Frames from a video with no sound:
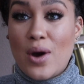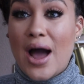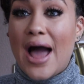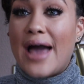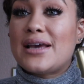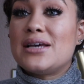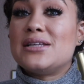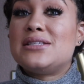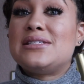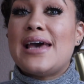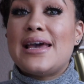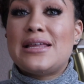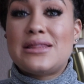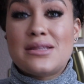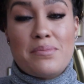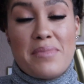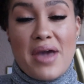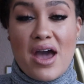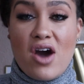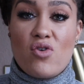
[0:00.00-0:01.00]
I could take
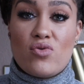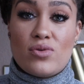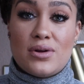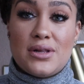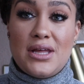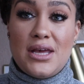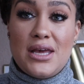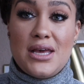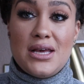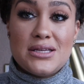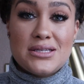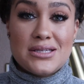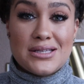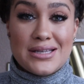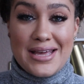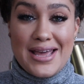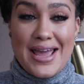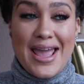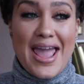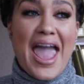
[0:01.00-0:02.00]
them out really
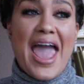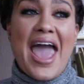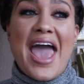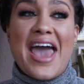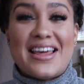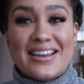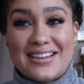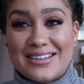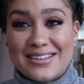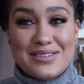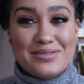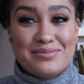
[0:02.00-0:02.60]
easily and